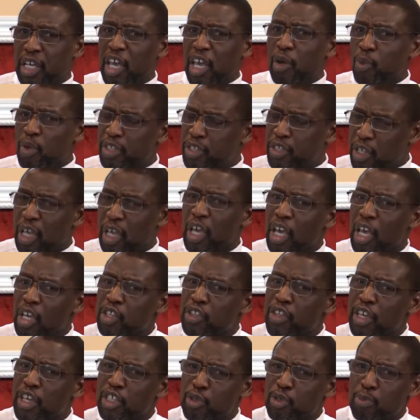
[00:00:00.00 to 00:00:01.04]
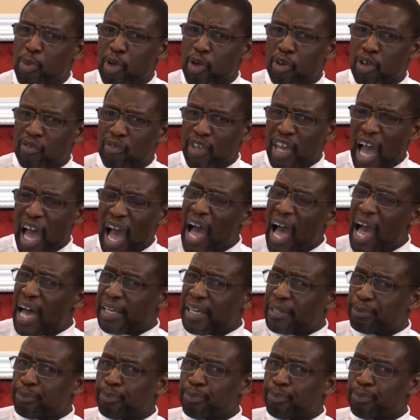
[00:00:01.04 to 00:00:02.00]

It was the, the Spirit of God.